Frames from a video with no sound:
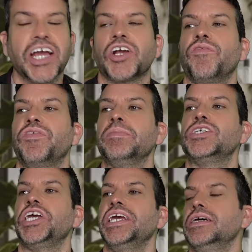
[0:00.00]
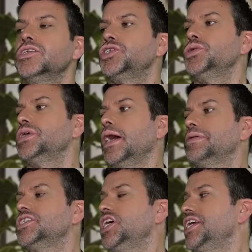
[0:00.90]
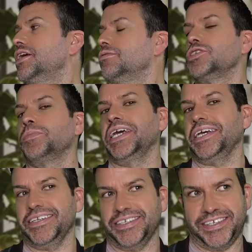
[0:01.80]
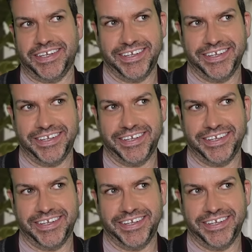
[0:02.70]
Coffee machine, 2 cappuccinos, please.